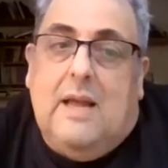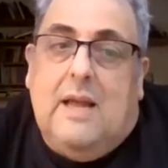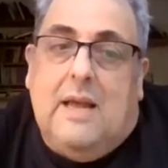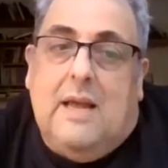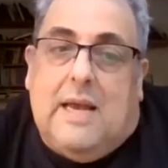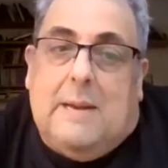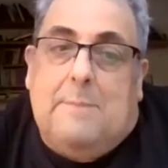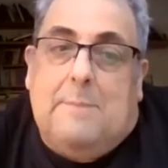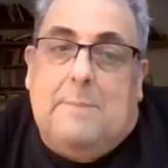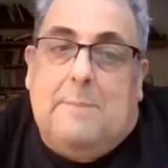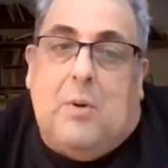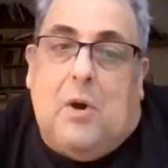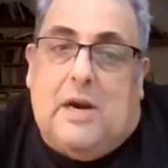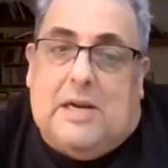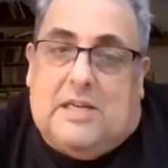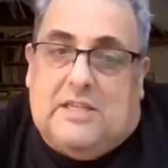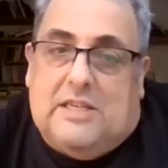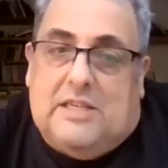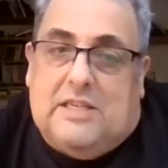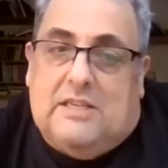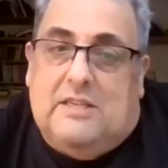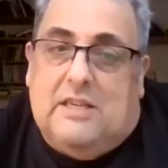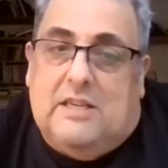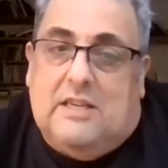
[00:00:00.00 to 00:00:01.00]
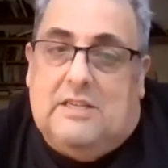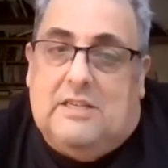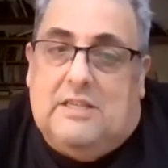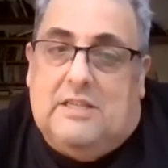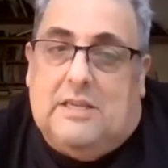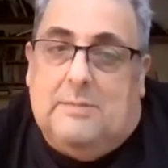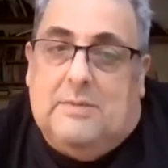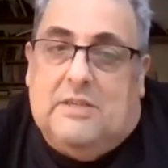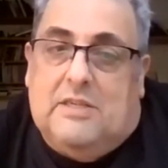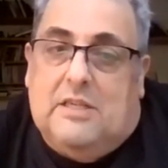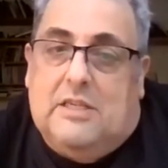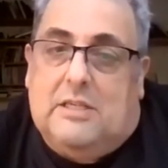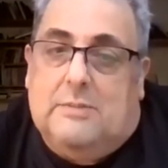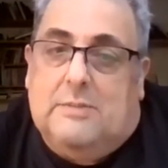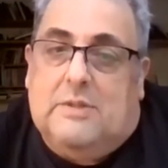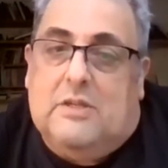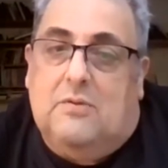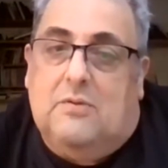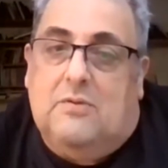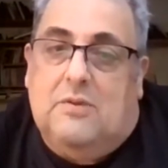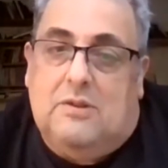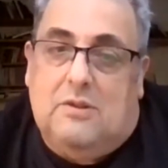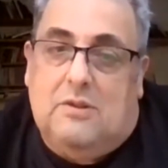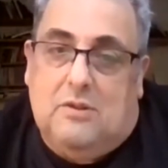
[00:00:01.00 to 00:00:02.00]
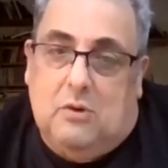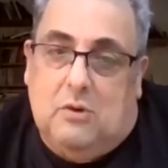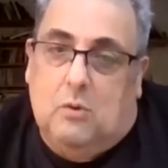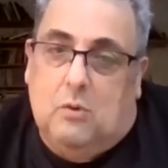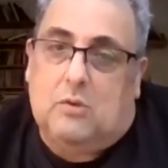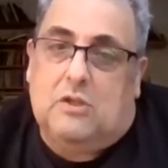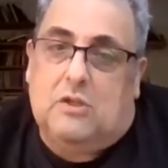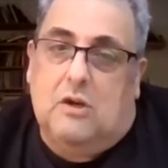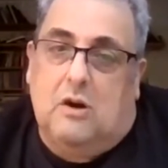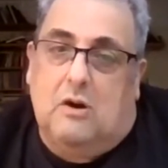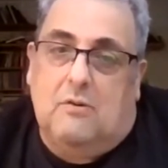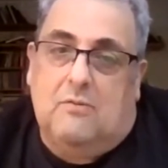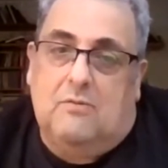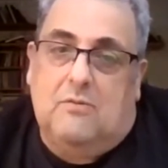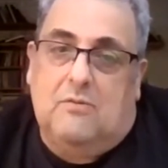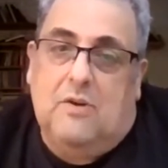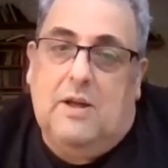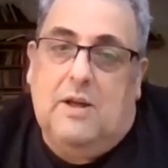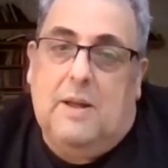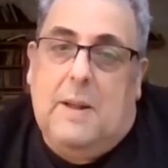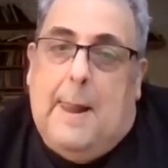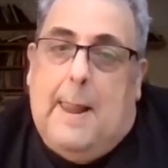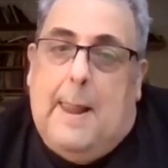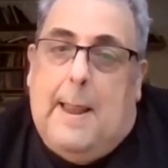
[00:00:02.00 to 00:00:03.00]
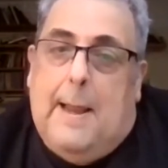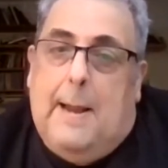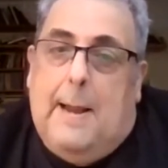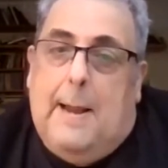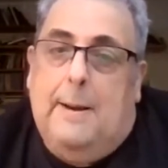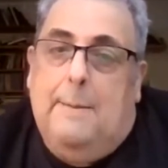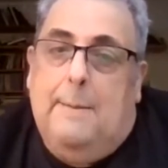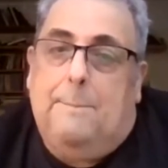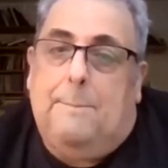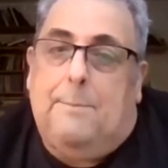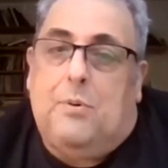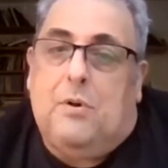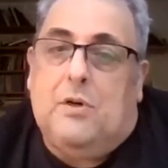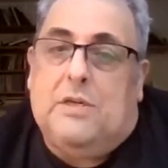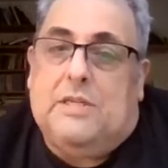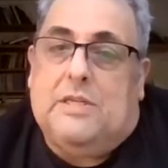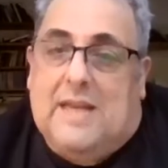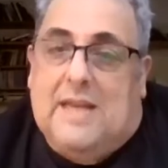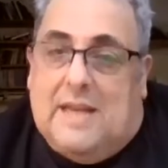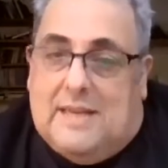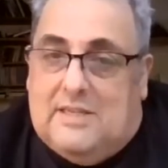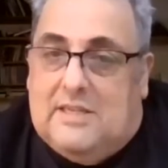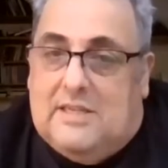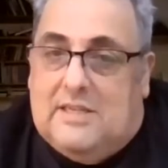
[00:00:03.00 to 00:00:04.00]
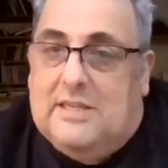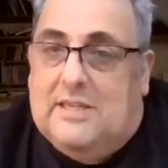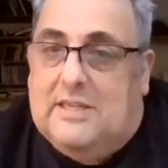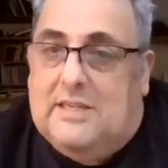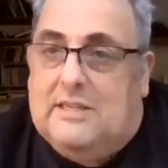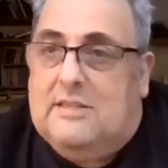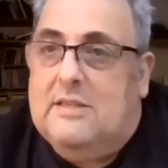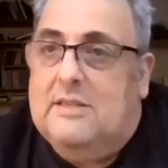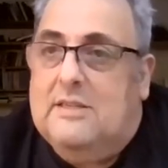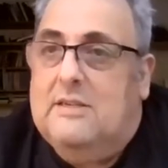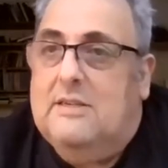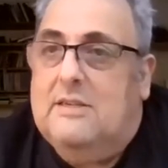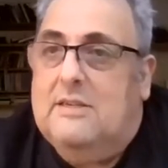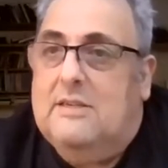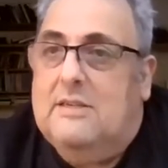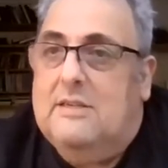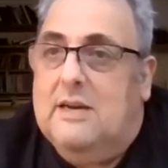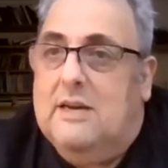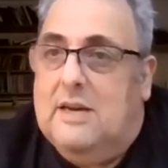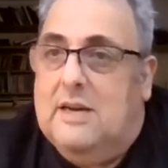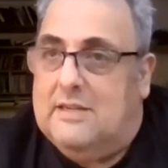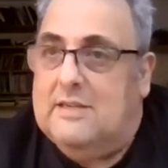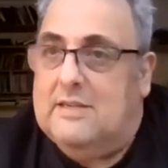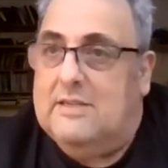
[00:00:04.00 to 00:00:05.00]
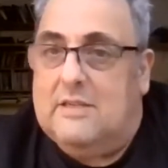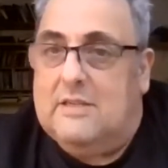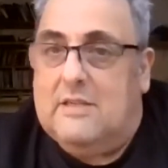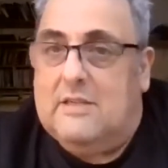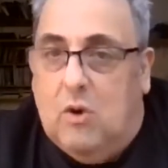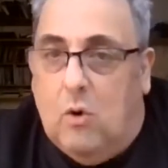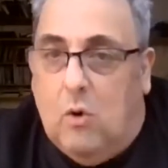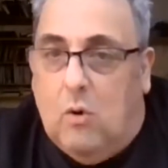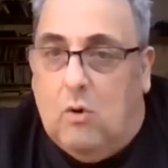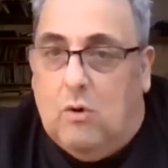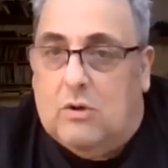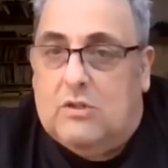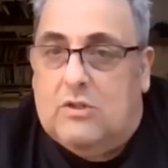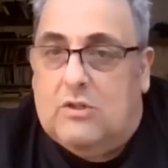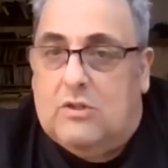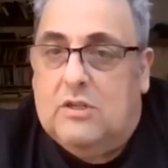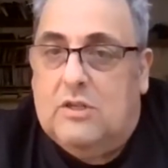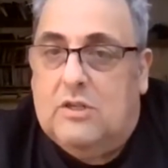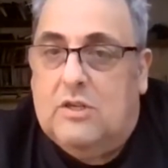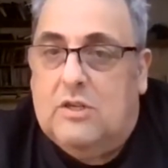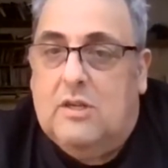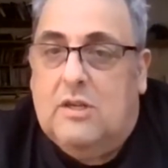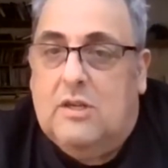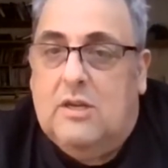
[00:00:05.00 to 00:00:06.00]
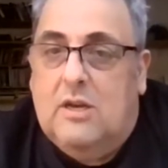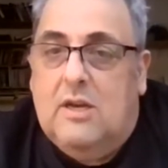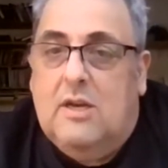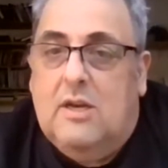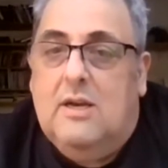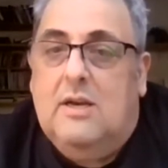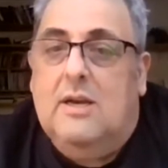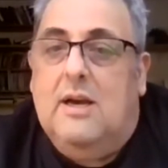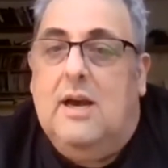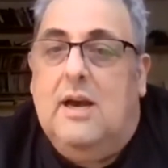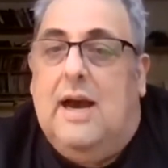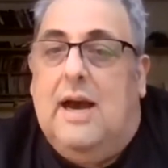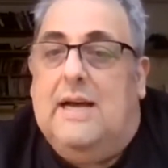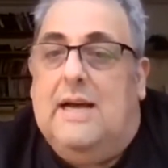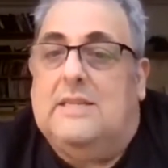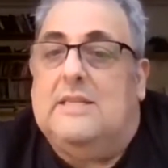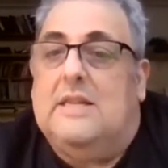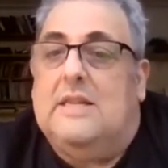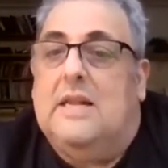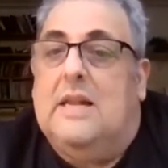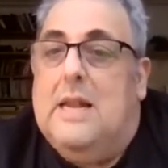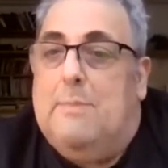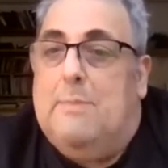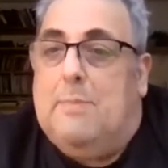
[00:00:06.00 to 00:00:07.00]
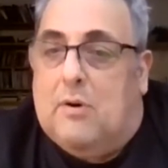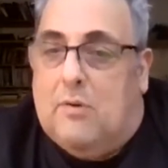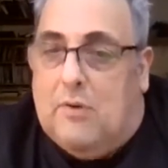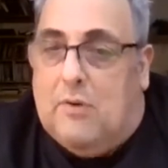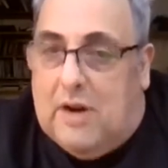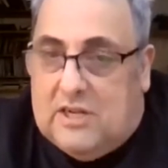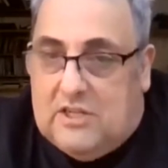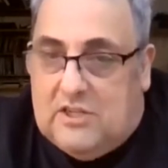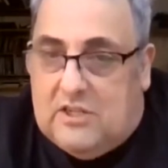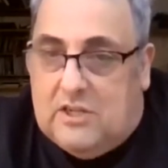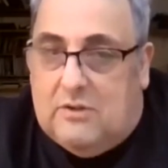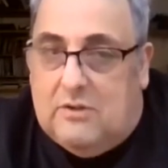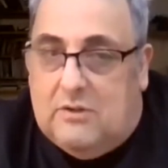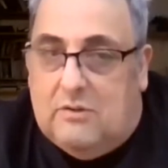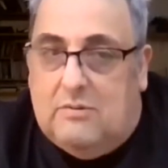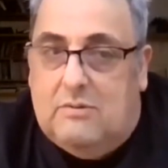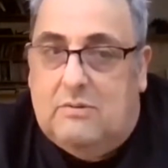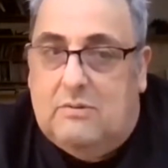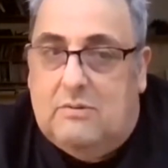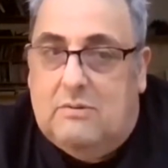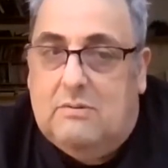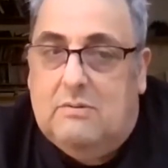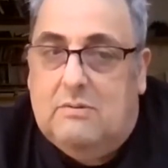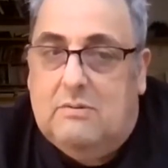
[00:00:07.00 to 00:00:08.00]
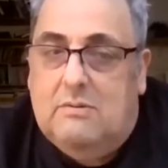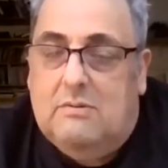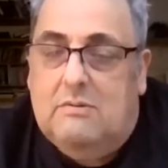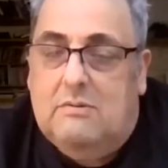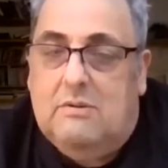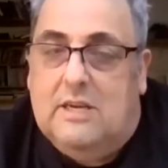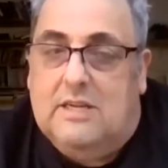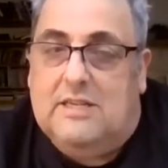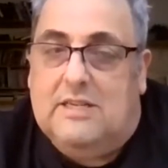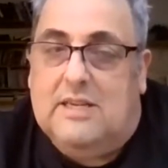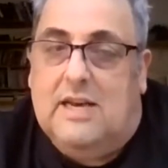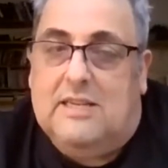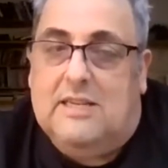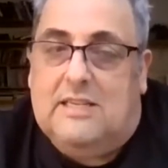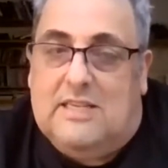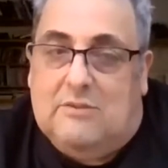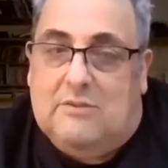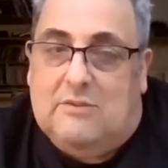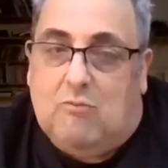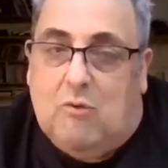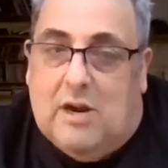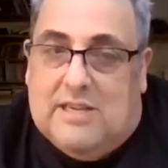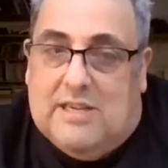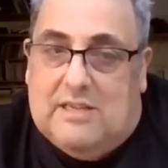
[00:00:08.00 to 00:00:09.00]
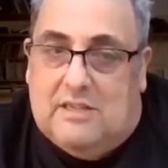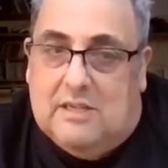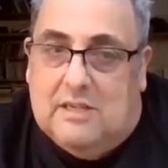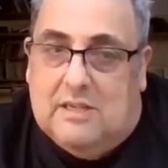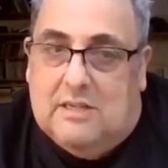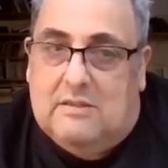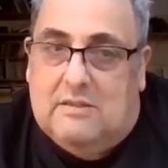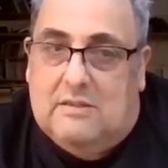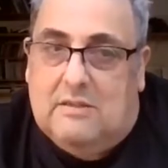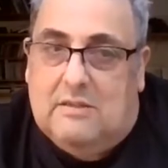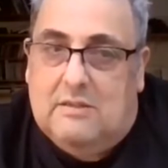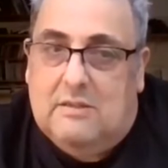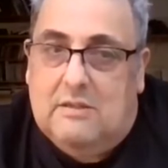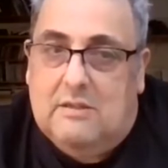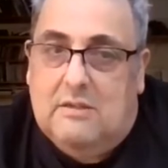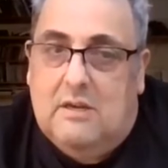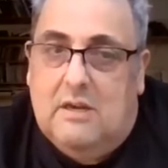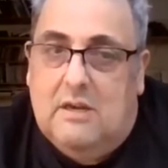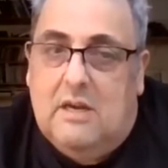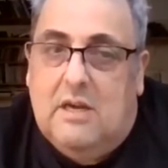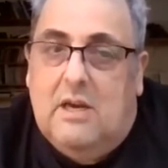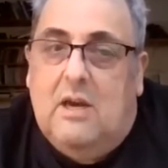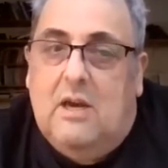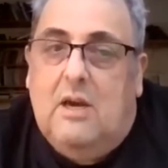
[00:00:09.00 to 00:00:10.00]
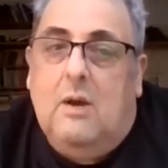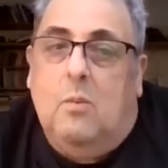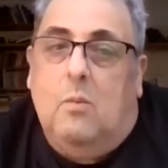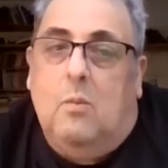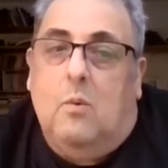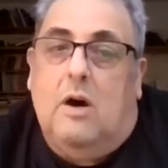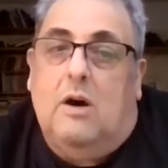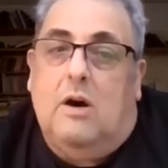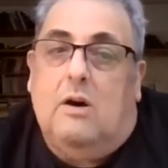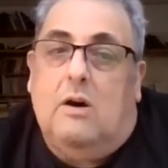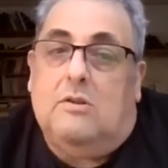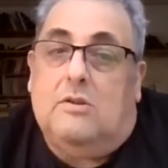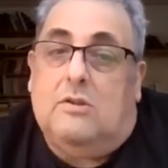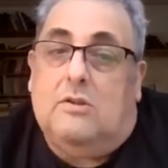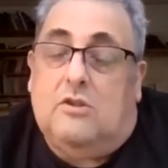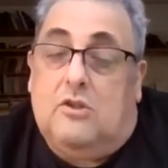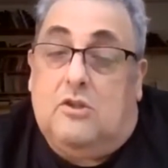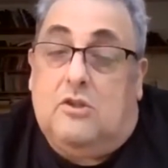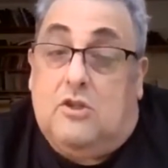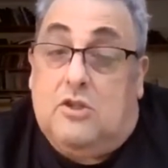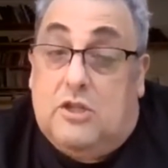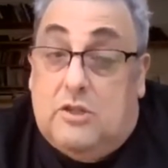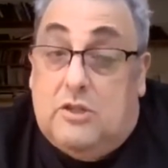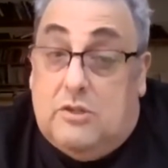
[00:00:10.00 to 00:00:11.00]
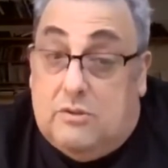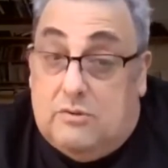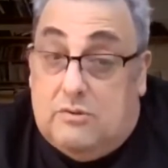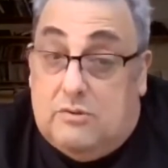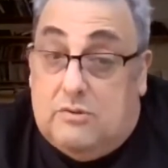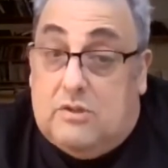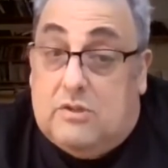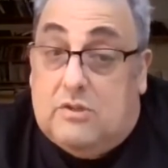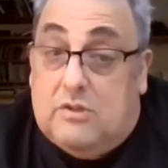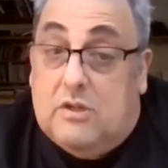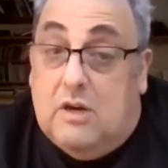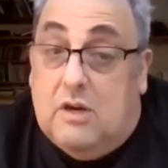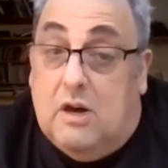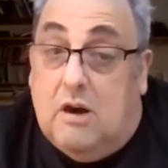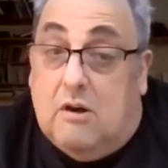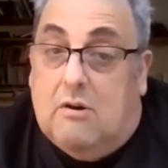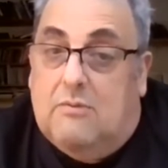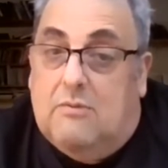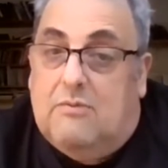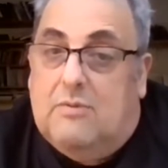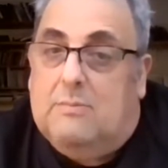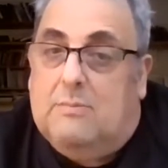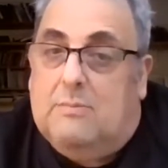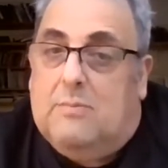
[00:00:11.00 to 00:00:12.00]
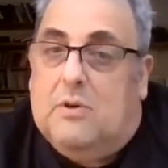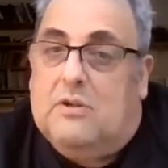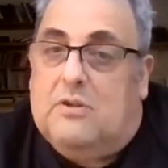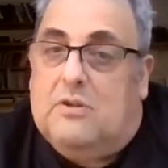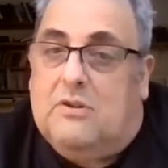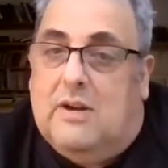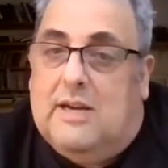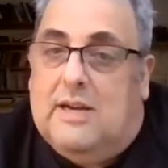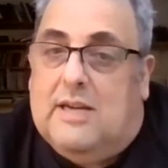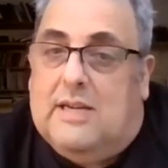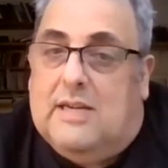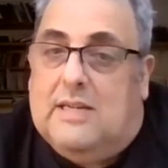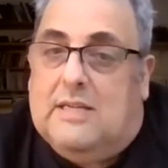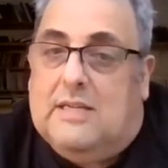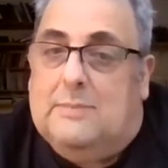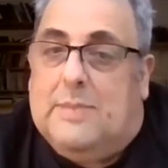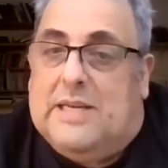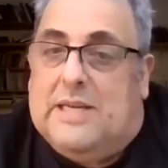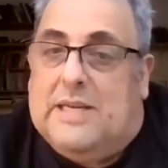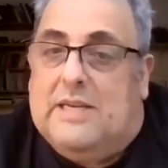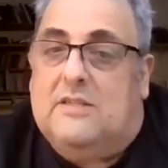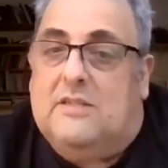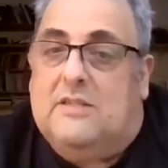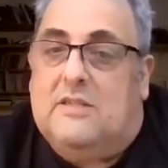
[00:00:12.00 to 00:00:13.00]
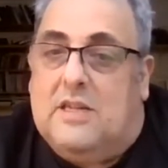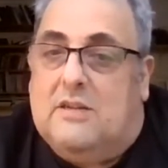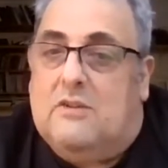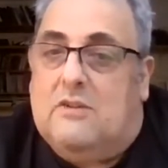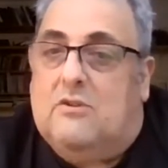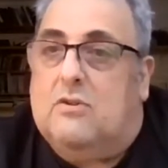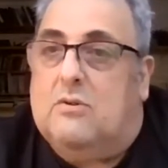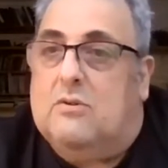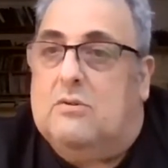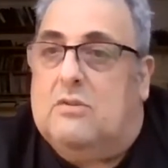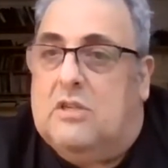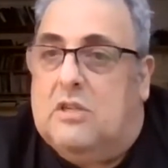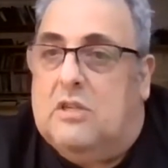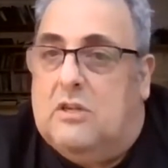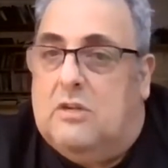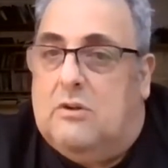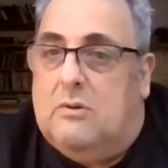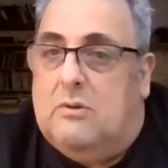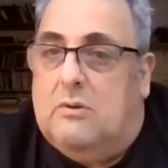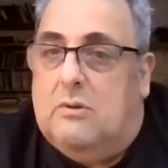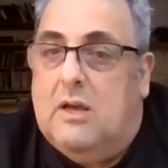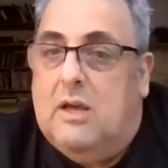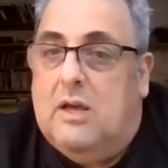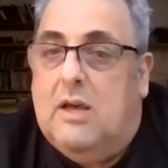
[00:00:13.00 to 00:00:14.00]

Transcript: In practice, anti-Semitism is often thought of, presented, and taught as liberational and anti-racist, while Jews are often portrayed as being central to